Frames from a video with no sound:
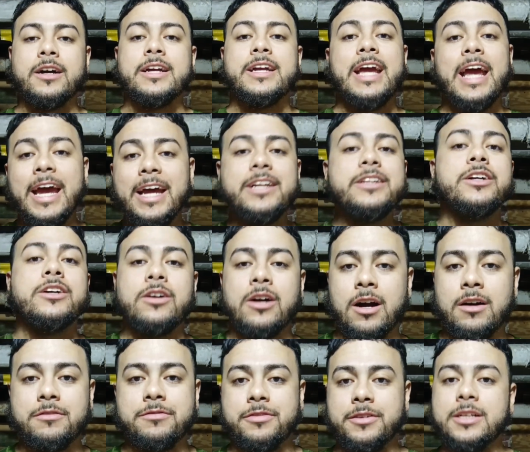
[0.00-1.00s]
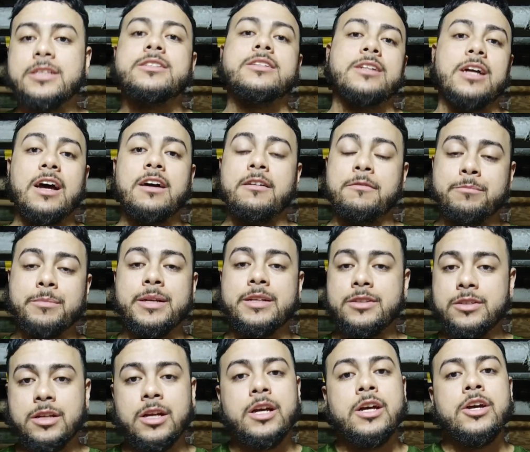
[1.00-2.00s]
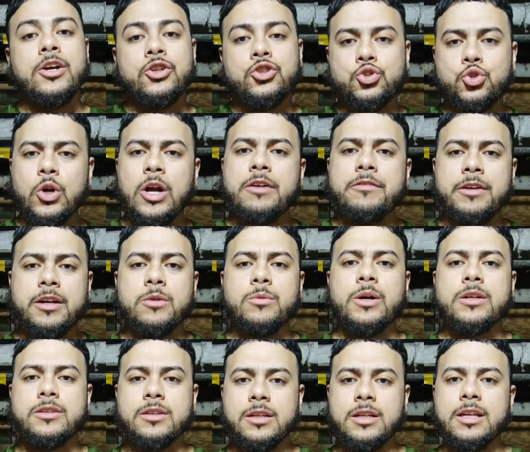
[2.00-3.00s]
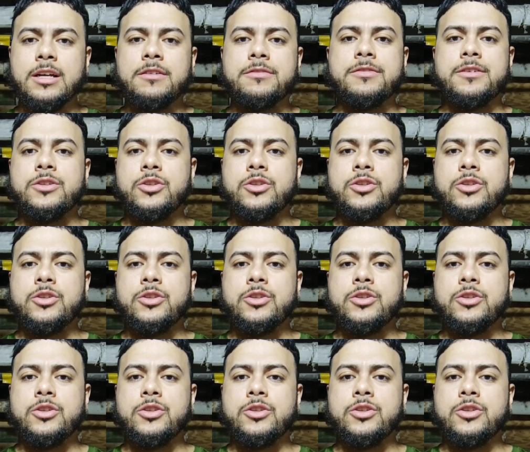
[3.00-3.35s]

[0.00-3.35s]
gained the confidence, and I have been driving around the lift,